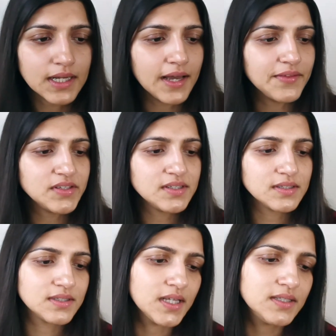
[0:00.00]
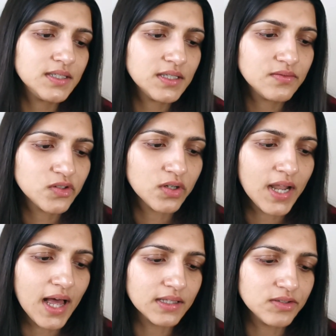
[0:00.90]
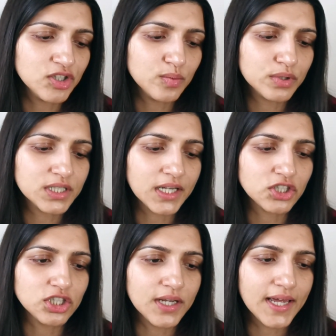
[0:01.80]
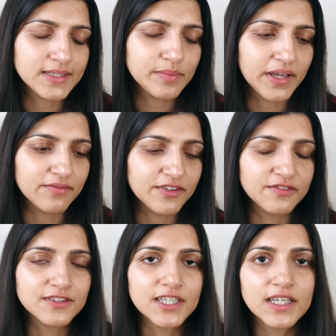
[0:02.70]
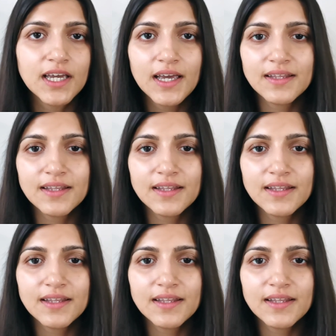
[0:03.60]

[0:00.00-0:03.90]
and this is a Sensitive Sun Allergy Protection SPF 50.